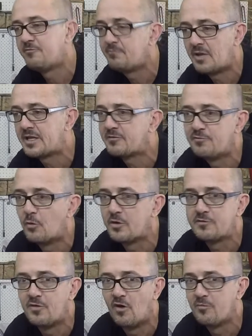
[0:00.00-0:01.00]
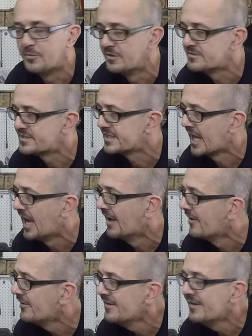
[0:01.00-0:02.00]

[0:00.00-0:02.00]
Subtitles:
bloody 45 minutes to go.